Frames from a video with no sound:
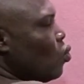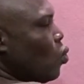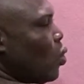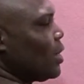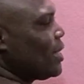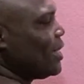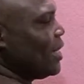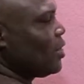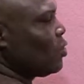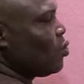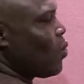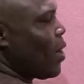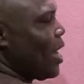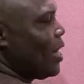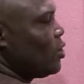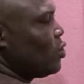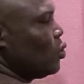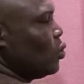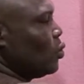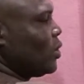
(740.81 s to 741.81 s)
What is
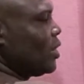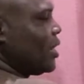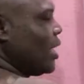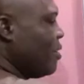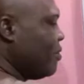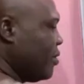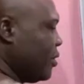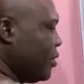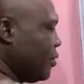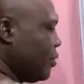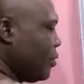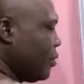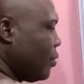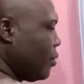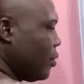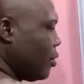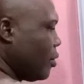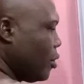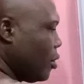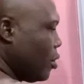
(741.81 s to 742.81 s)
y2? 7.
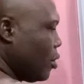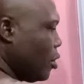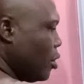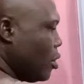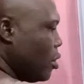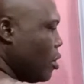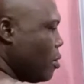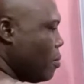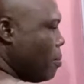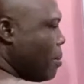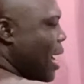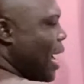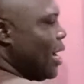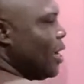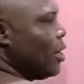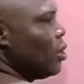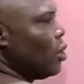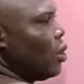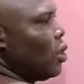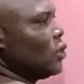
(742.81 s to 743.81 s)

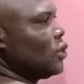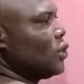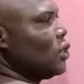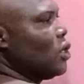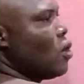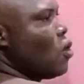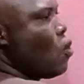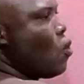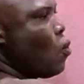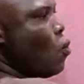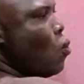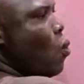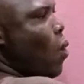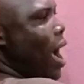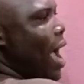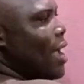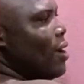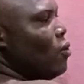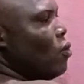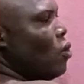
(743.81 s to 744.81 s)
Minus
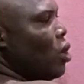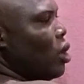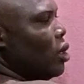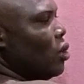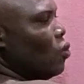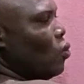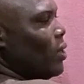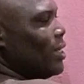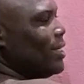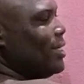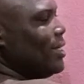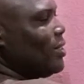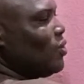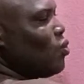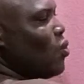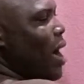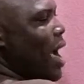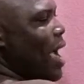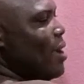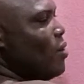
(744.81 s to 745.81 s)
y1. What is
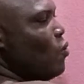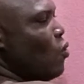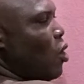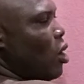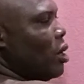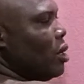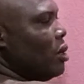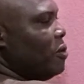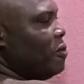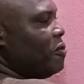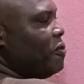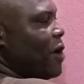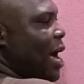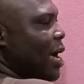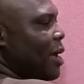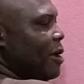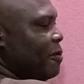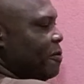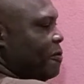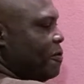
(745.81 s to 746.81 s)
y1?
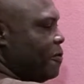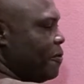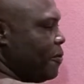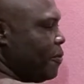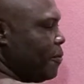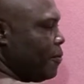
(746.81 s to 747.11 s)
5.